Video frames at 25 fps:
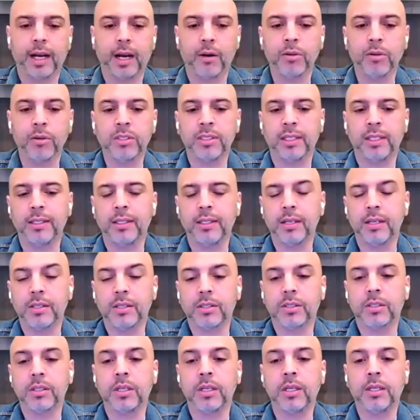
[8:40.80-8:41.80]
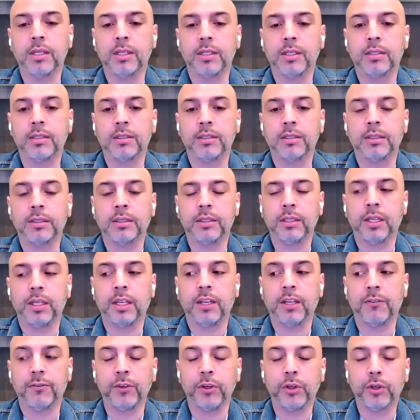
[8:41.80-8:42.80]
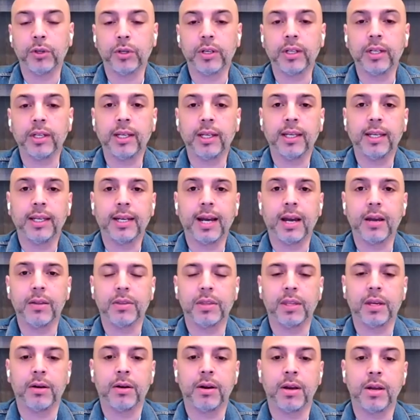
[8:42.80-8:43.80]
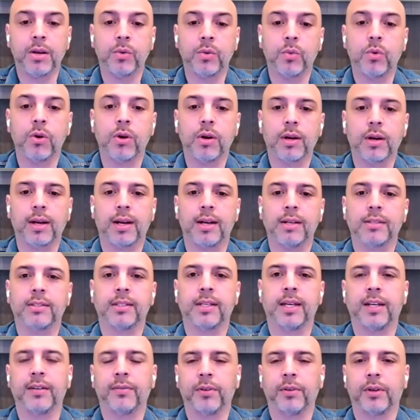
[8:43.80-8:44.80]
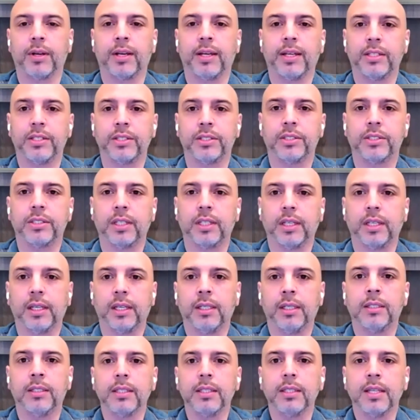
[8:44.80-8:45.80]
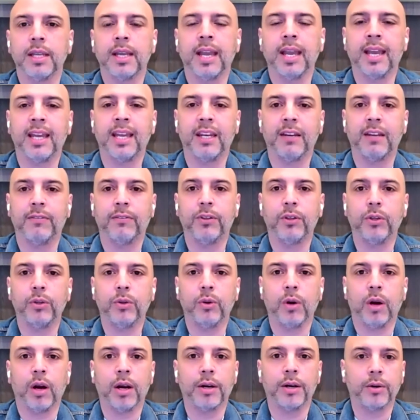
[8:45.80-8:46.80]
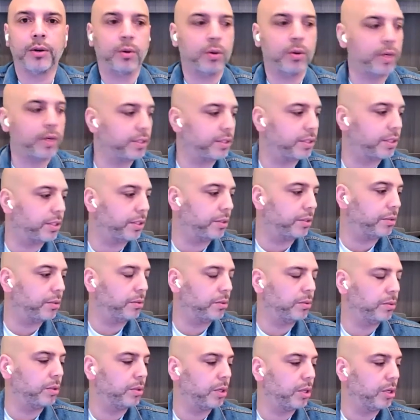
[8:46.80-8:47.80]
would say this: if you're going to get out there and work outside of your agency, and if you are going to,